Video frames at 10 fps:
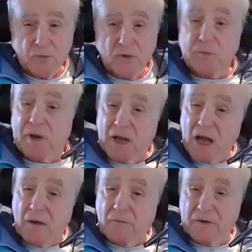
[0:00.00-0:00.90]
would be
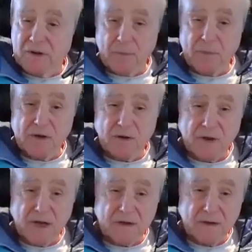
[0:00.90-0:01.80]
love. Would that be
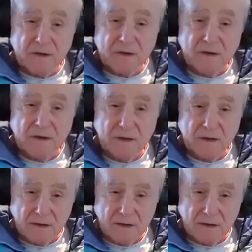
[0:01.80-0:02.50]
correct? Mm-hmm.